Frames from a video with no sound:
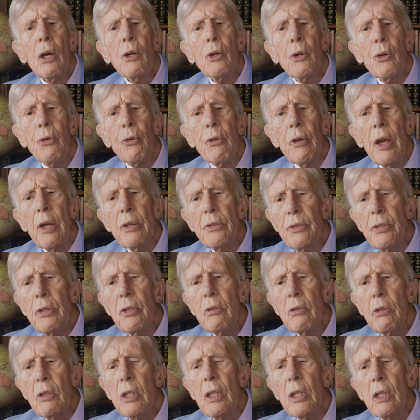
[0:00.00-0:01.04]

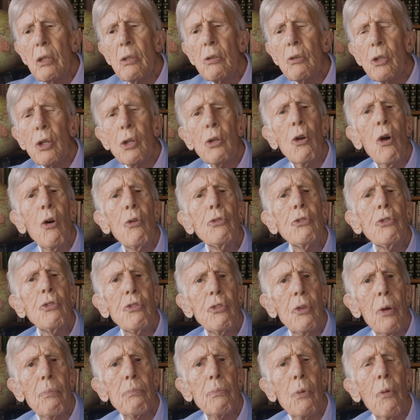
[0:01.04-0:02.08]
created the, the
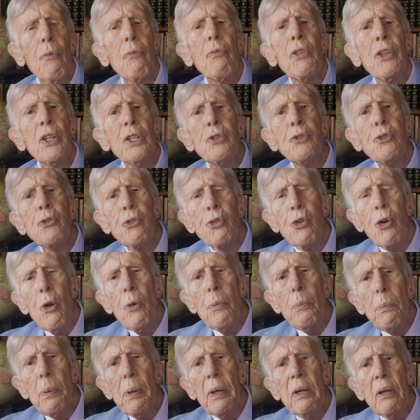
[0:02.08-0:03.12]
concept of the
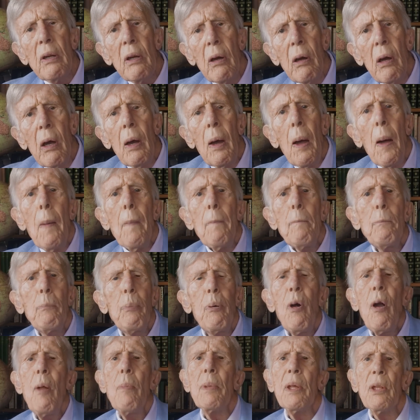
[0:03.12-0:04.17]
tropic
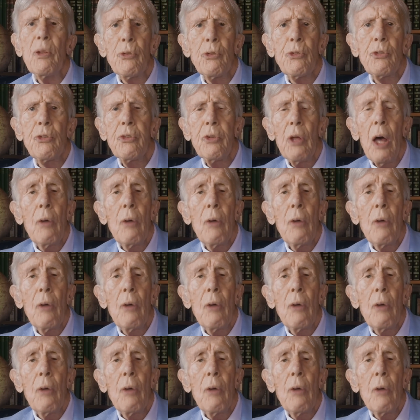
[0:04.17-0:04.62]
premise.